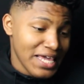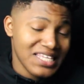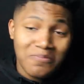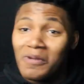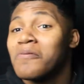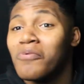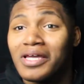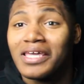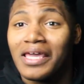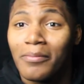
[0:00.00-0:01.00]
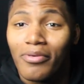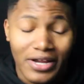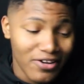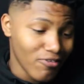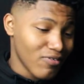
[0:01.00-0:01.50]
It's been your boy King
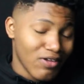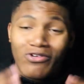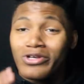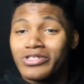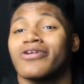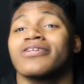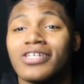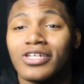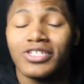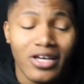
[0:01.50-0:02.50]
Brando. If you're returning to the